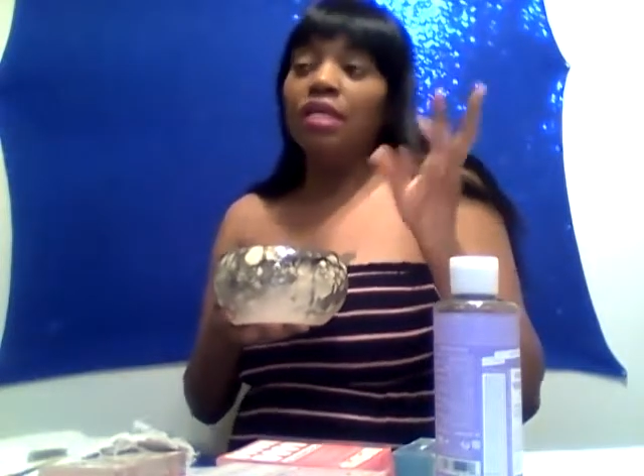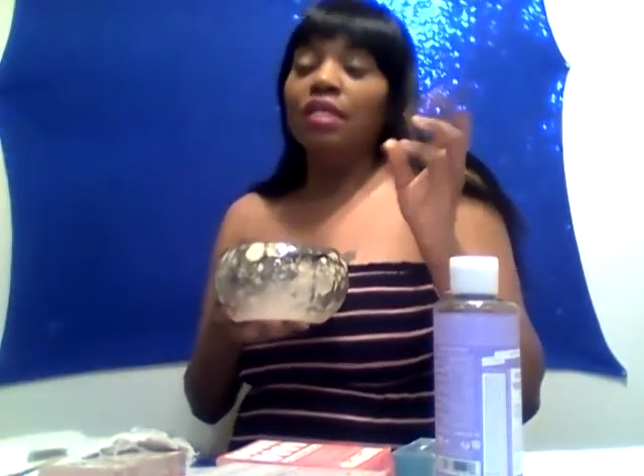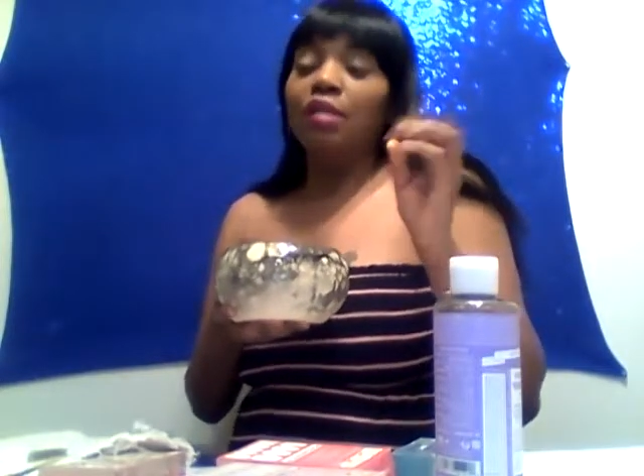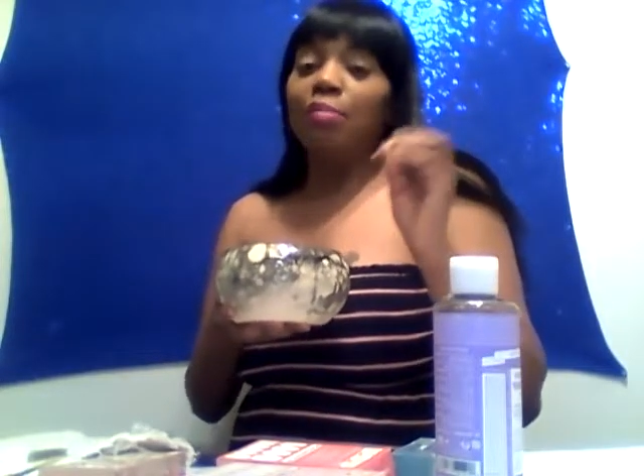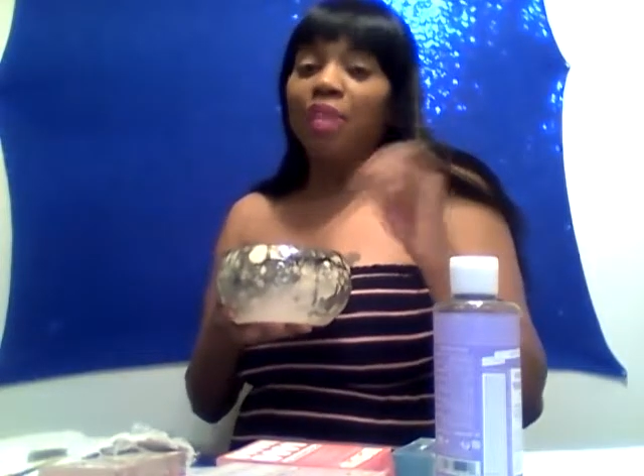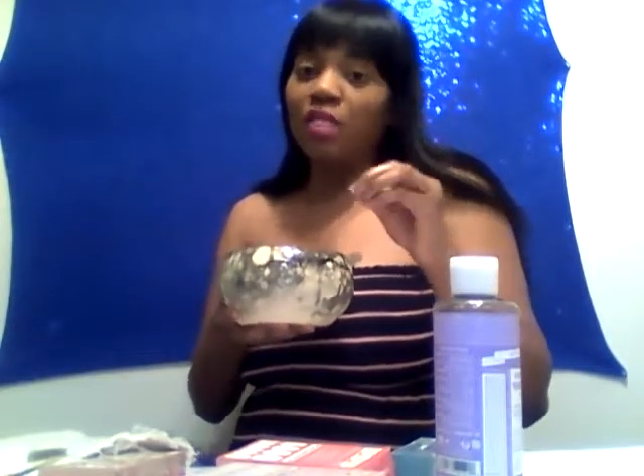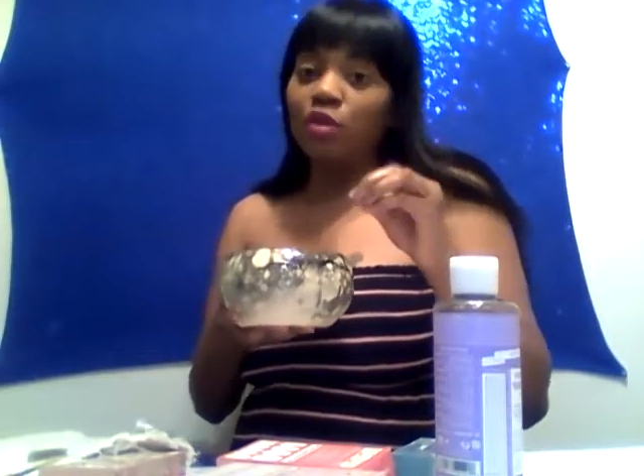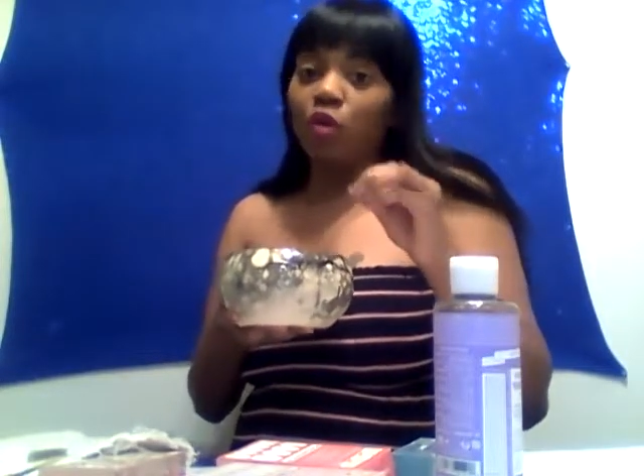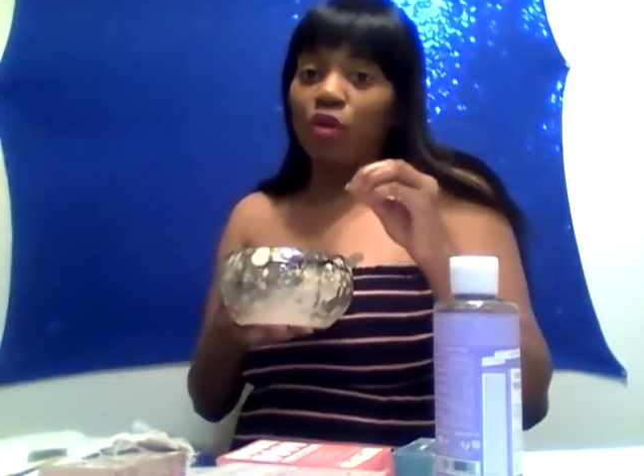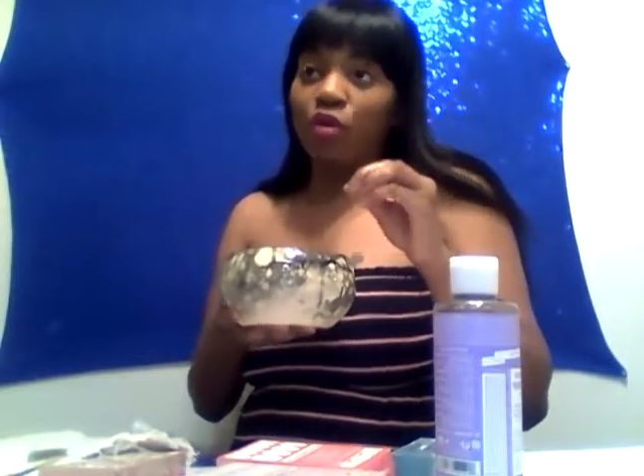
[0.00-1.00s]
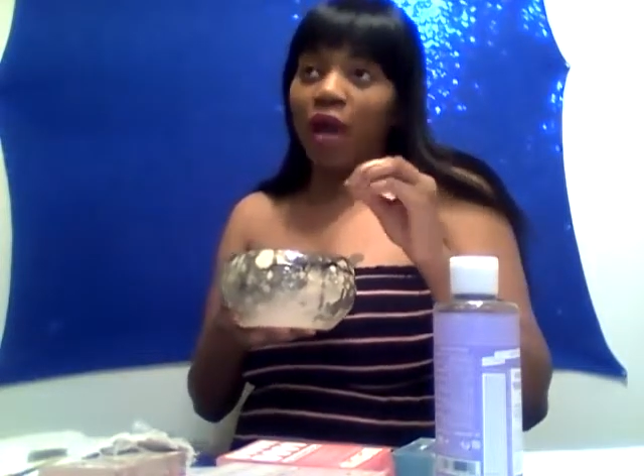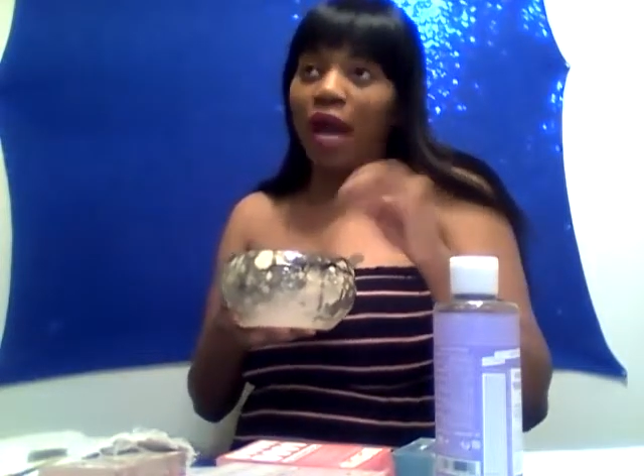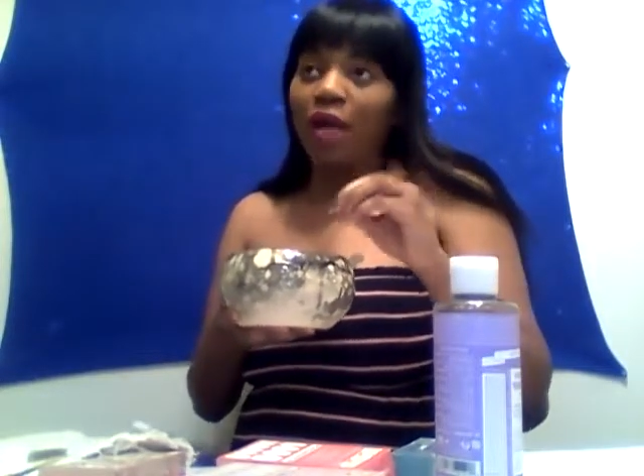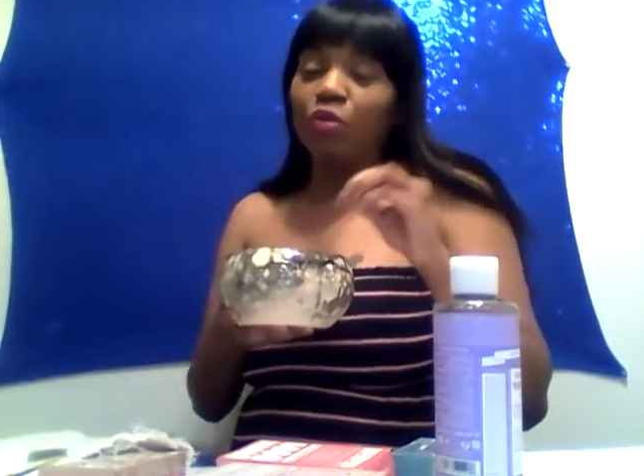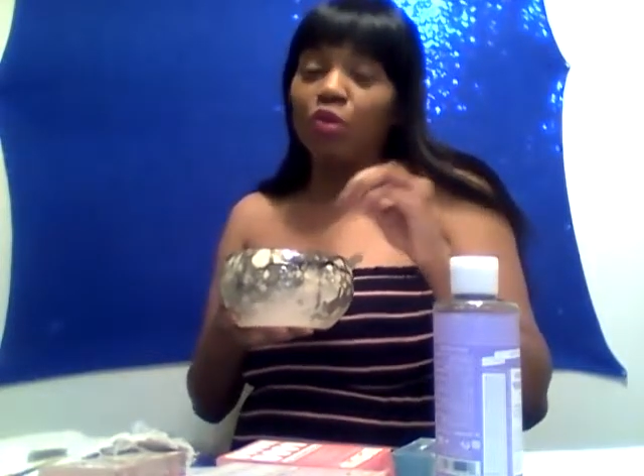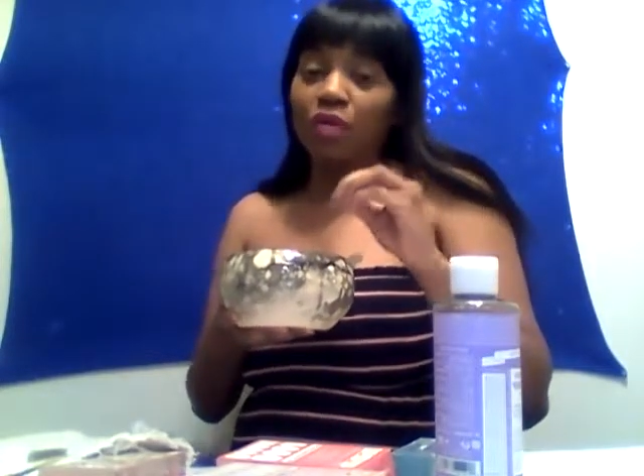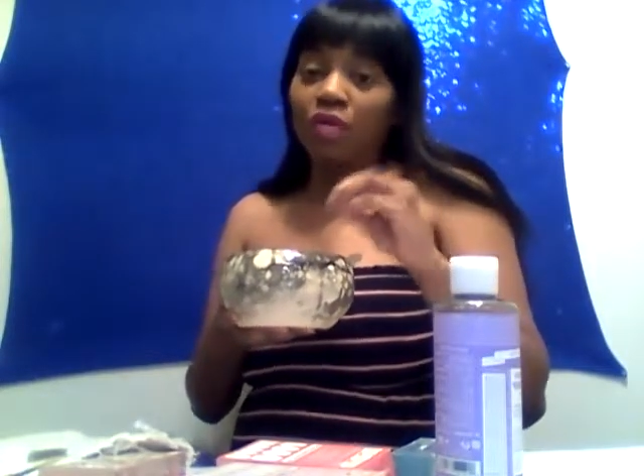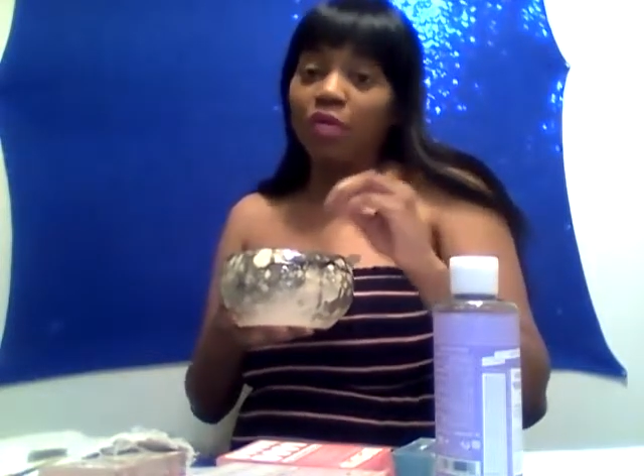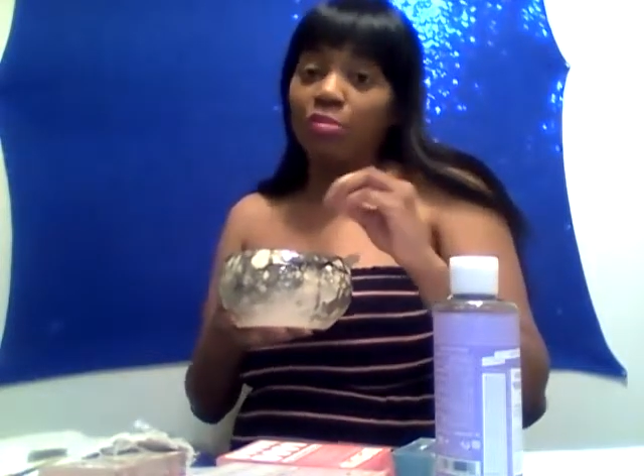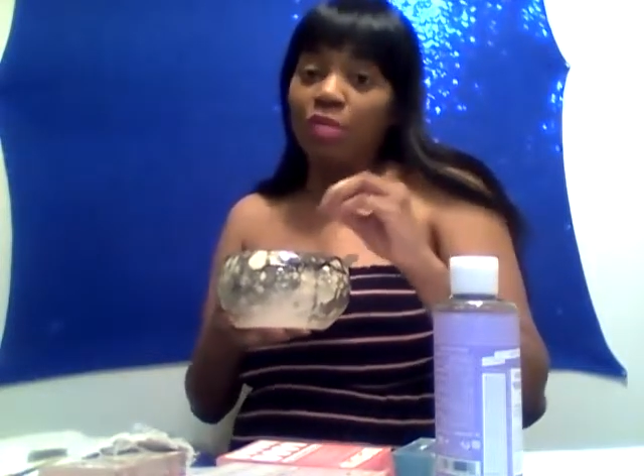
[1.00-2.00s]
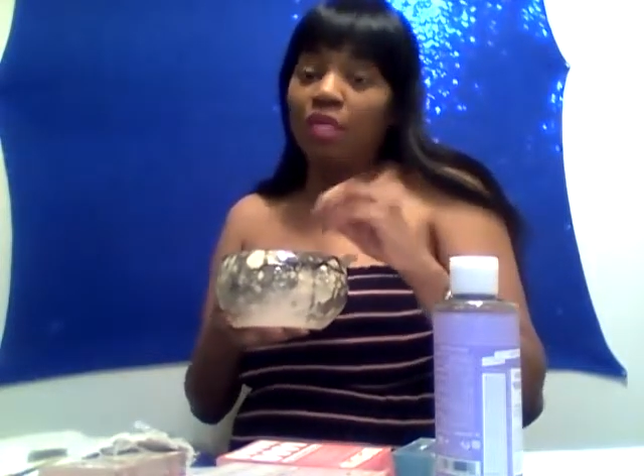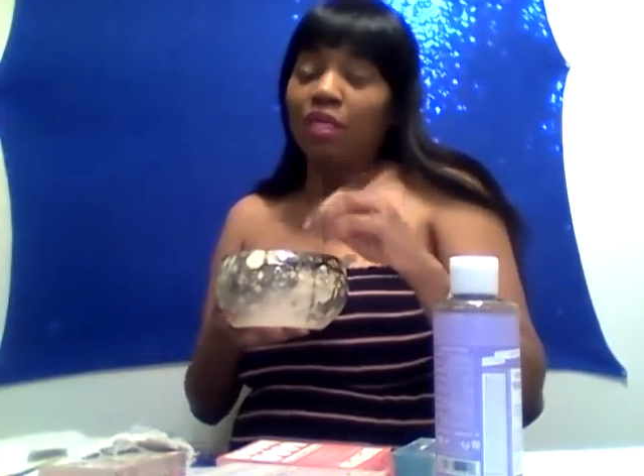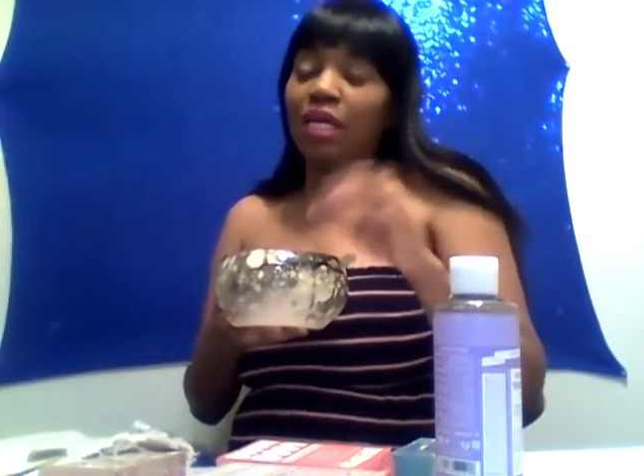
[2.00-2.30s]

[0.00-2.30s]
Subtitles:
The best oil I would recommend,